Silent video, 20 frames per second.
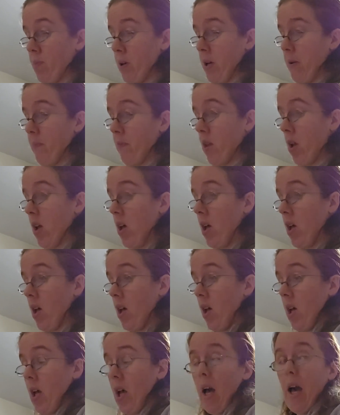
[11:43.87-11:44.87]
but
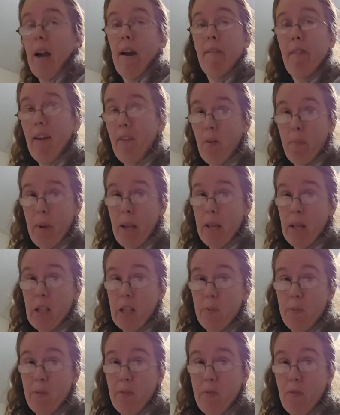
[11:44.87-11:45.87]
I've never made
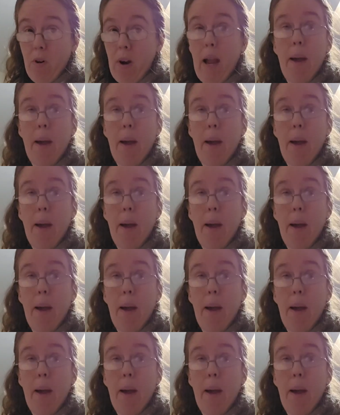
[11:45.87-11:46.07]
this before.